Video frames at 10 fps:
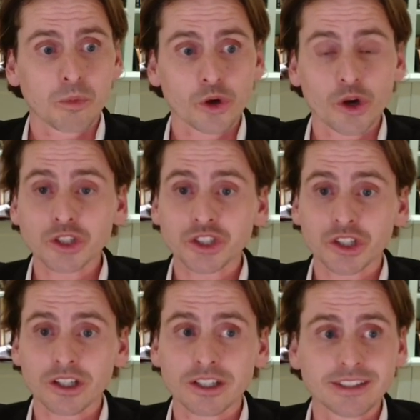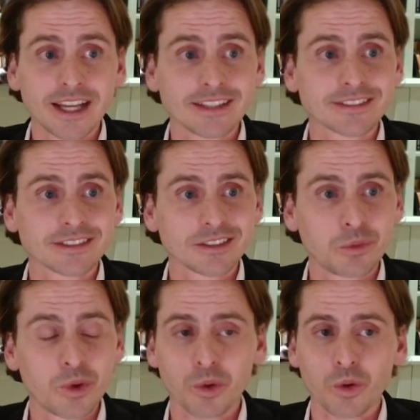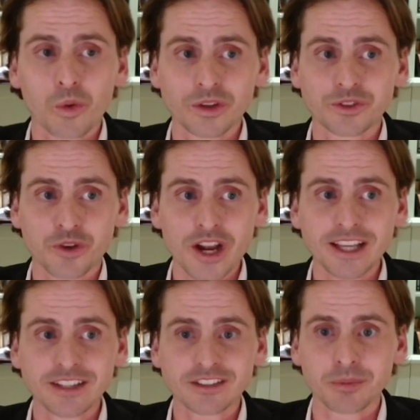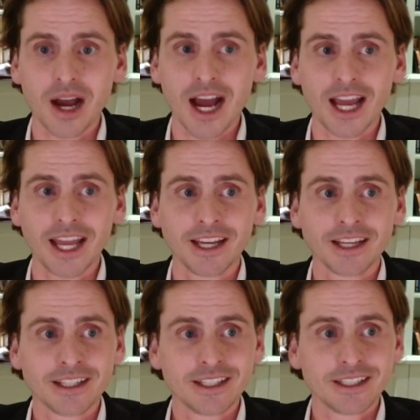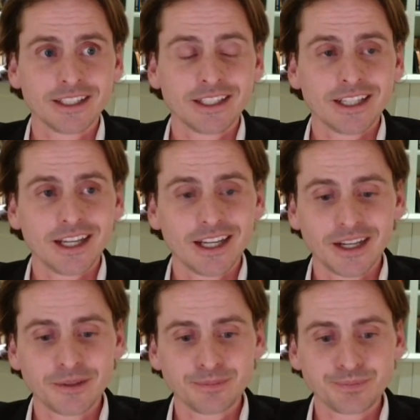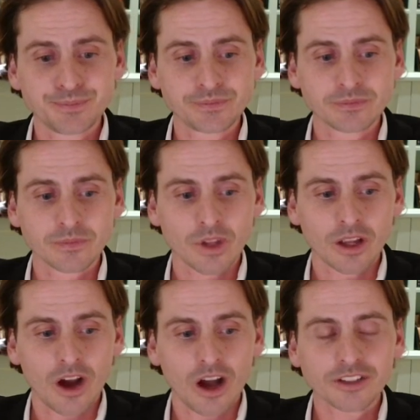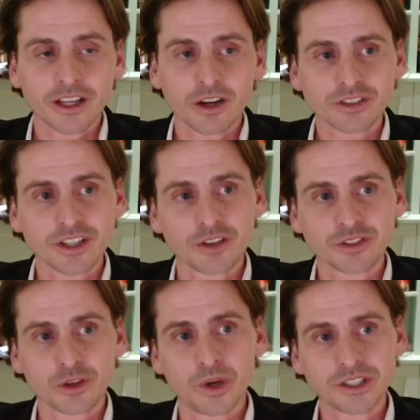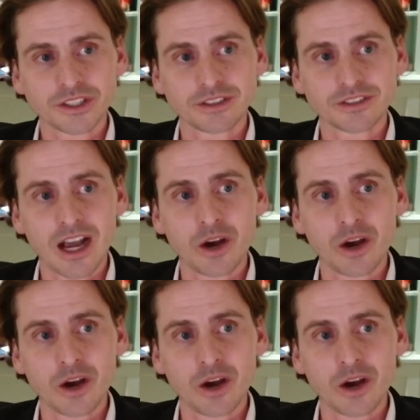more nurture, is that we were always raised by um, asking ourselves the questions,